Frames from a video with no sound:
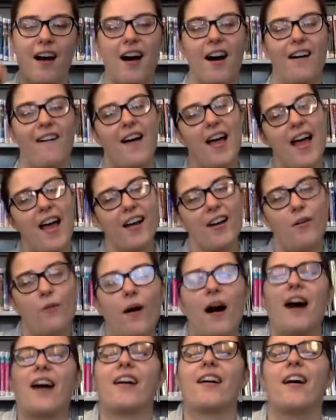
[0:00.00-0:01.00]
And
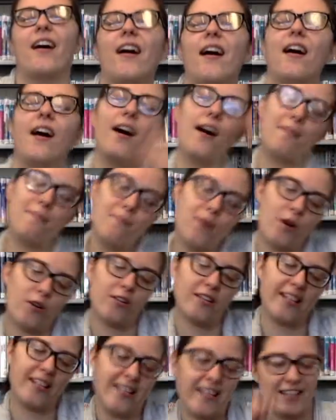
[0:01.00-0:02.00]

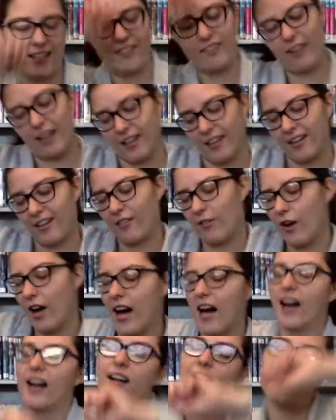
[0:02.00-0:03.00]
guacamole. Guac,
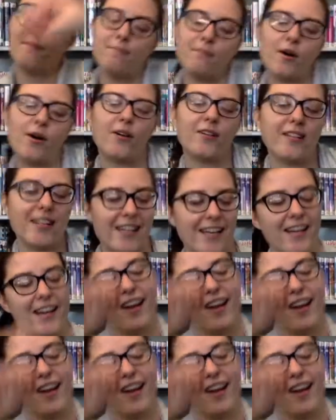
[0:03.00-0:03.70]
guacamole.